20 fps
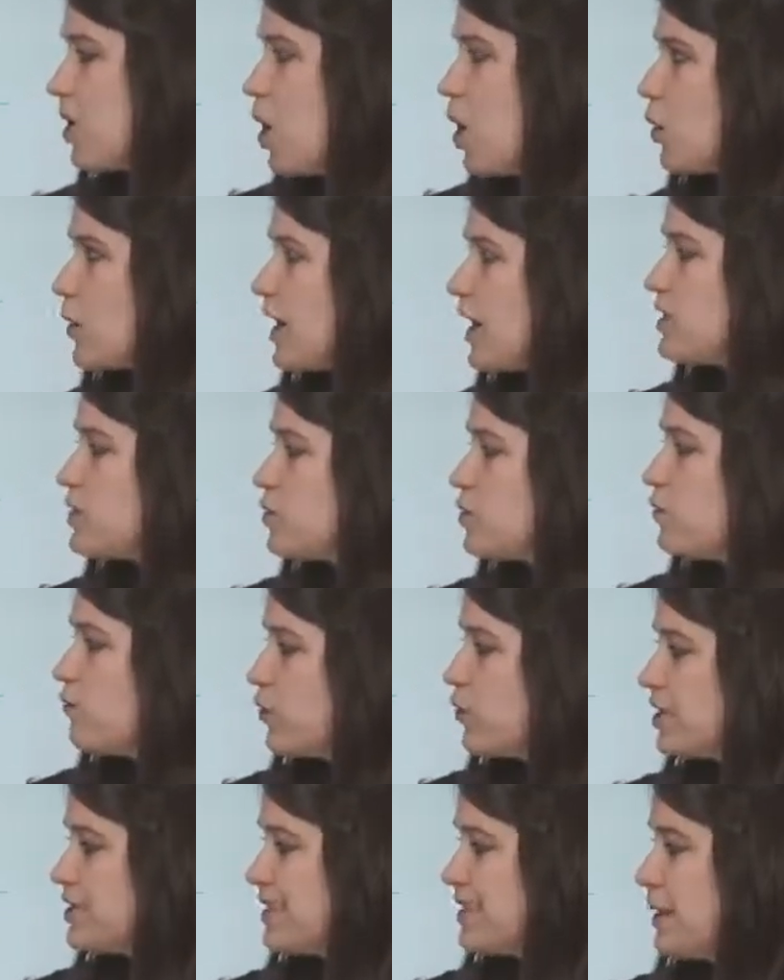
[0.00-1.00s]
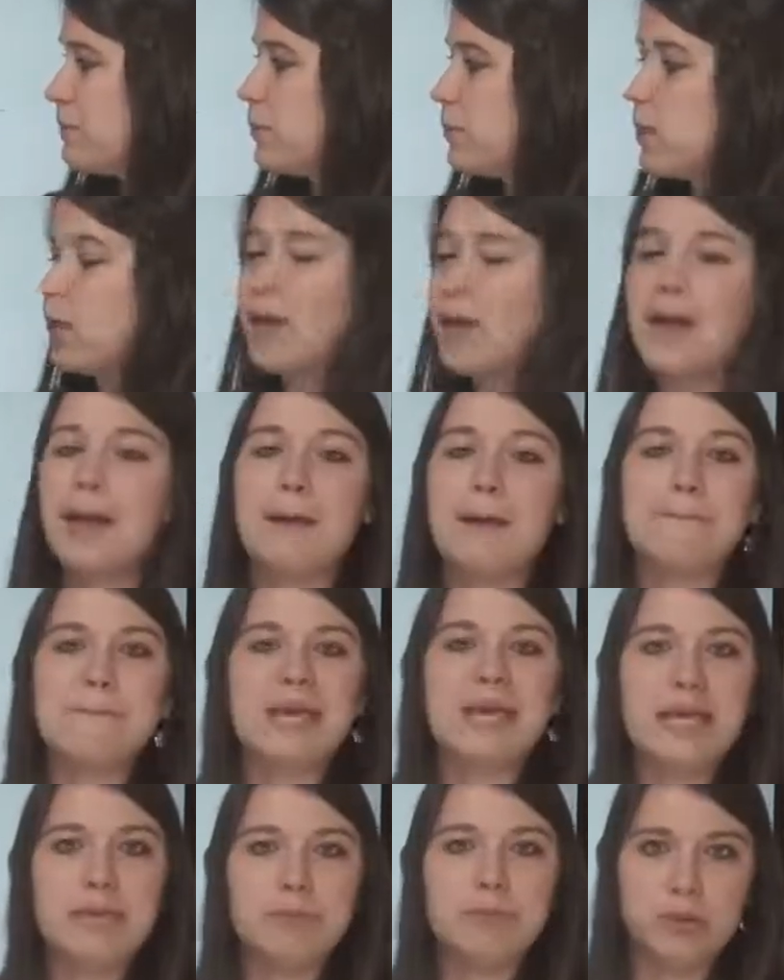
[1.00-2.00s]
Okay, so for example,
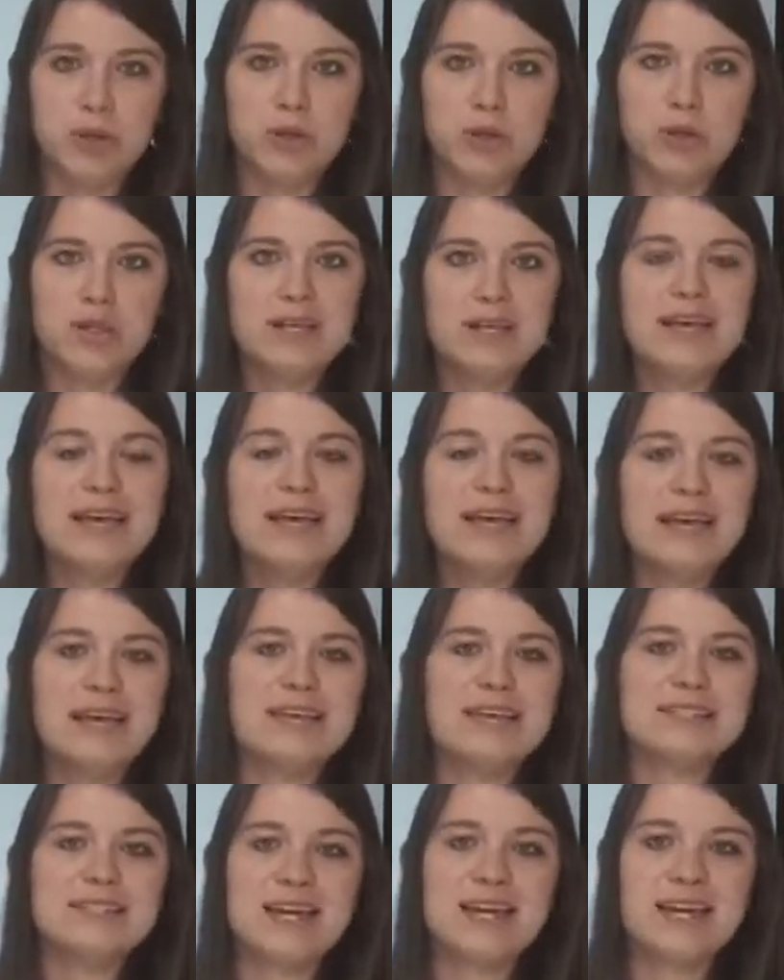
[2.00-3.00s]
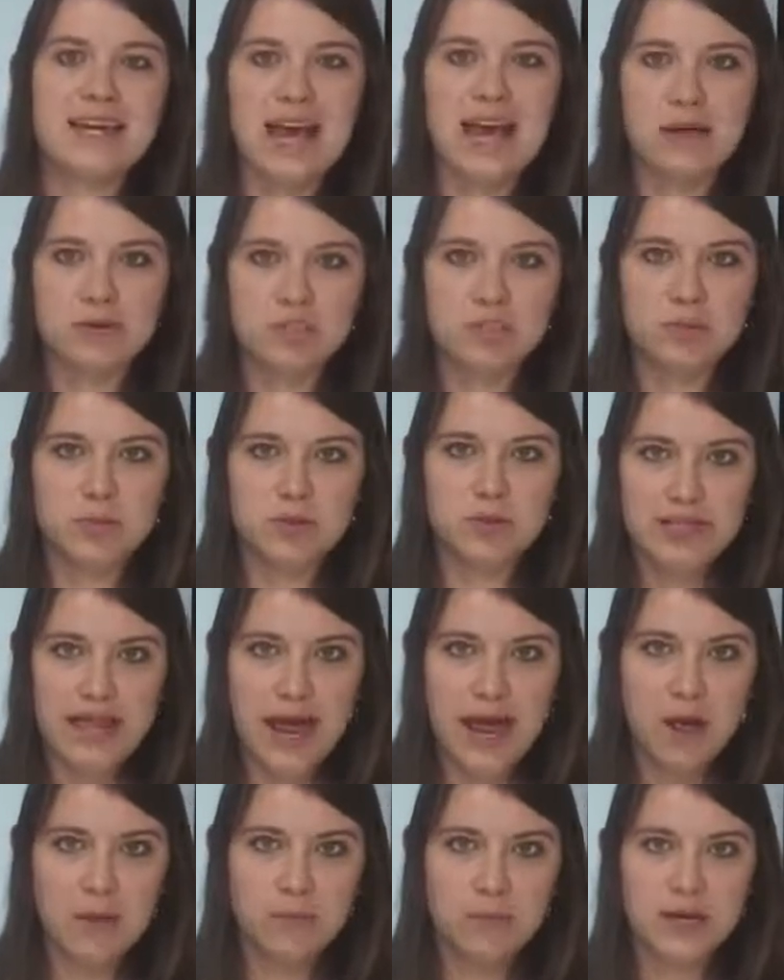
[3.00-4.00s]
people is a countable
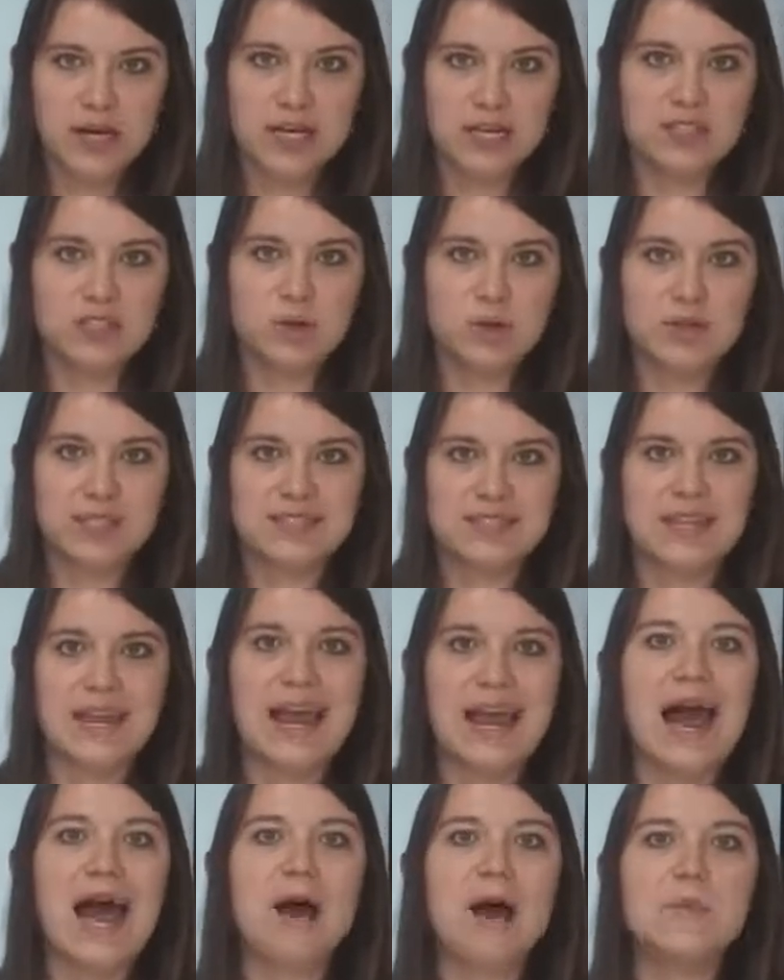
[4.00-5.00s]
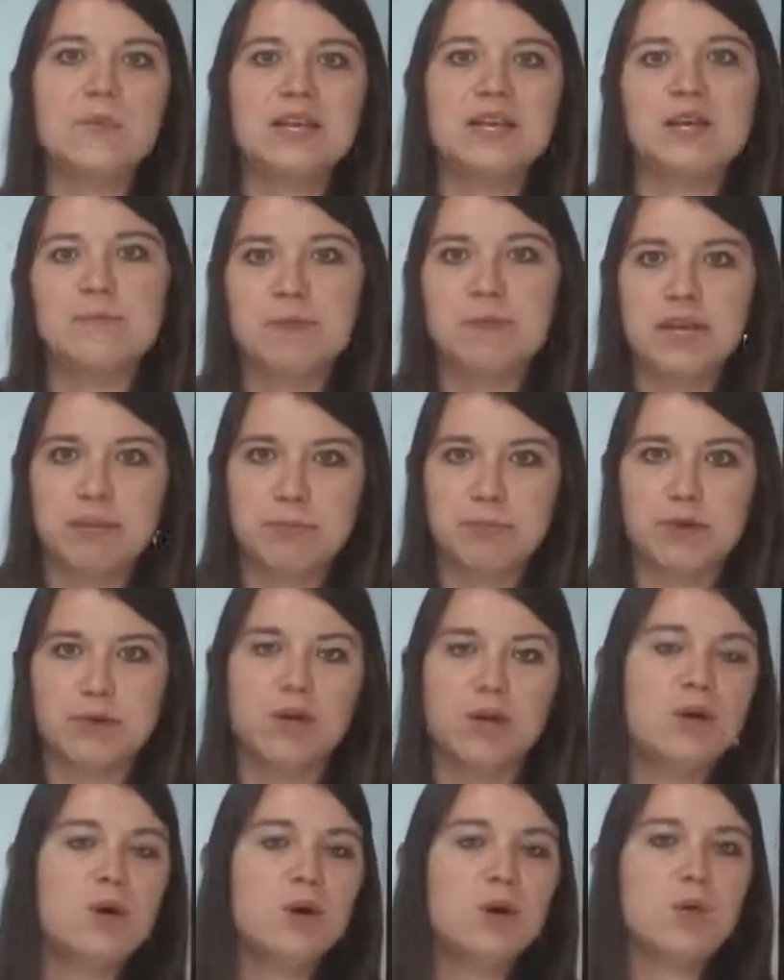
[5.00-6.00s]
noun because you can say how many
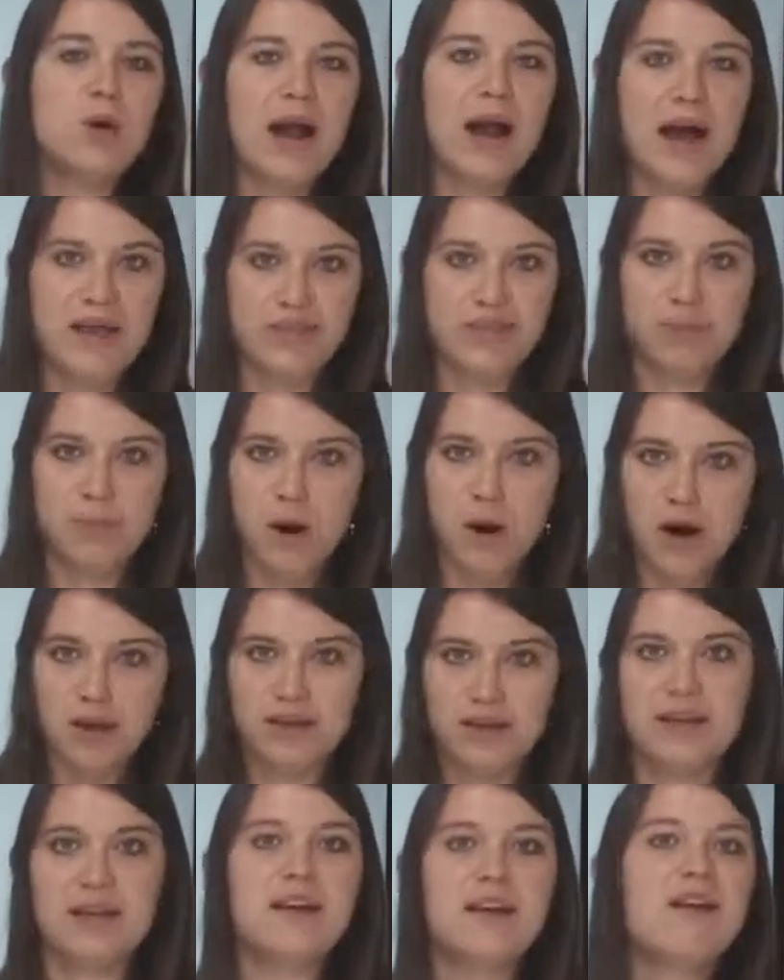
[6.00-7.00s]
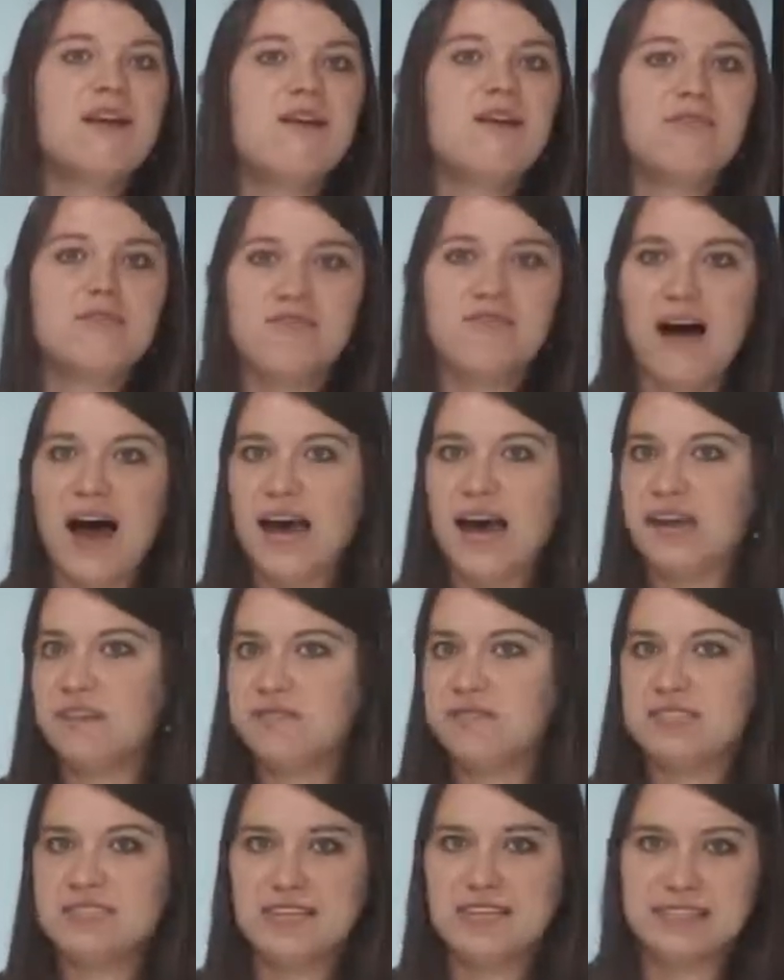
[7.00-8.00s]
people were at the party.
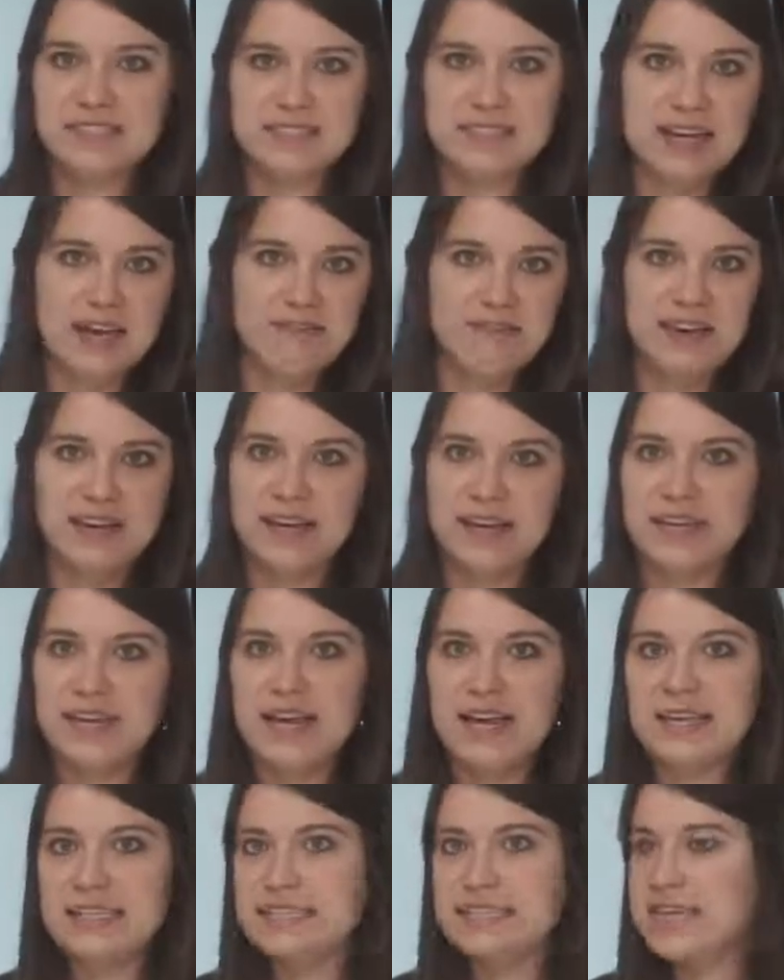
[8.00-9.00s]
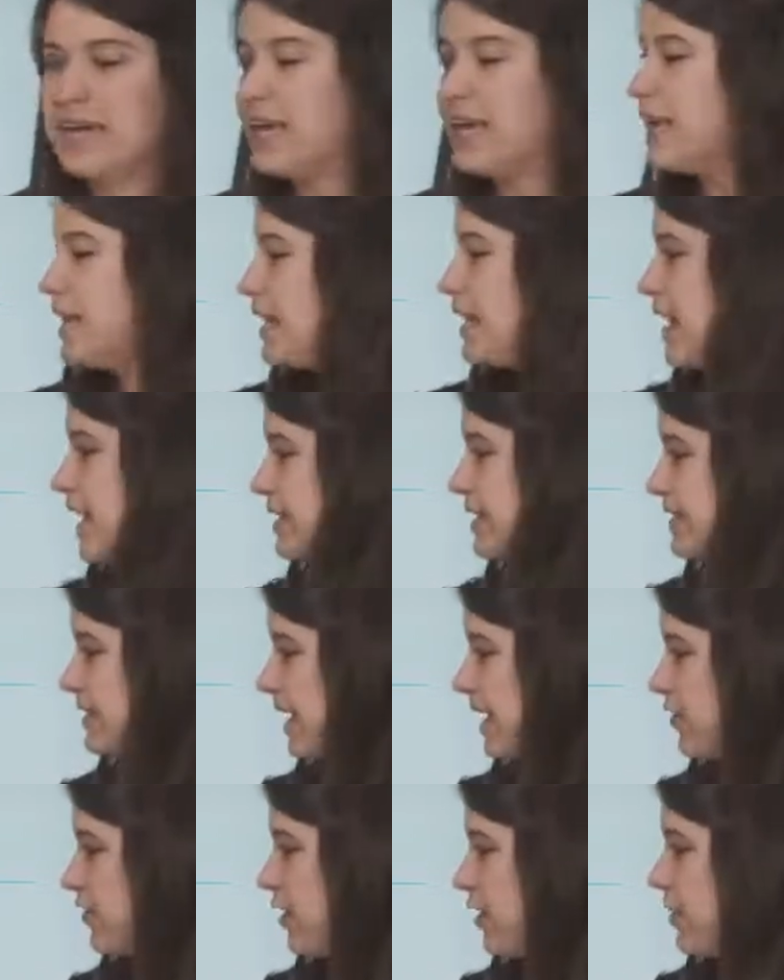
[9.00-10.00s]
5, 6, 7, 10,
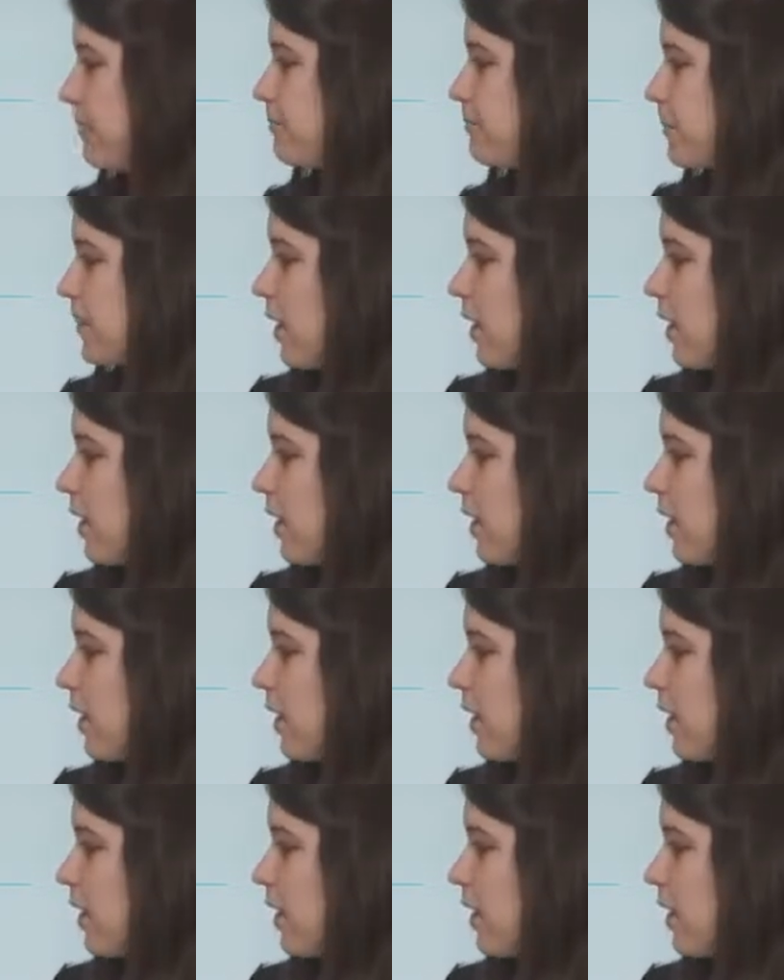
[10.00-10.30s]
etc.